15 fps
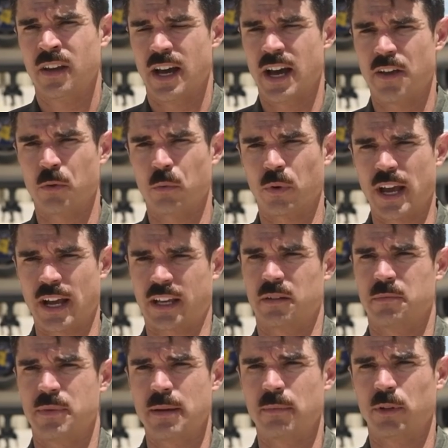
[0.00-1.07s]
then we're not
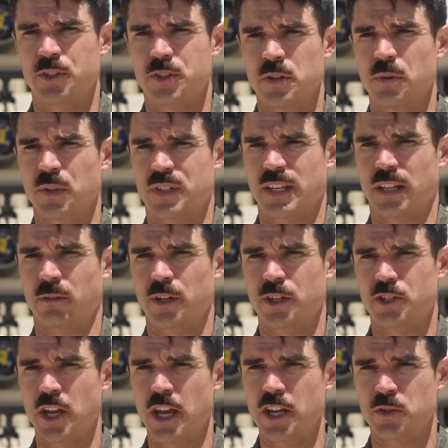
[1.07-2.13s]
going to be able to
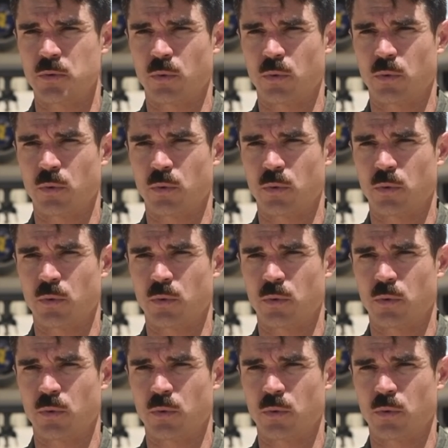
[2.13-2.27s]
accelerate change,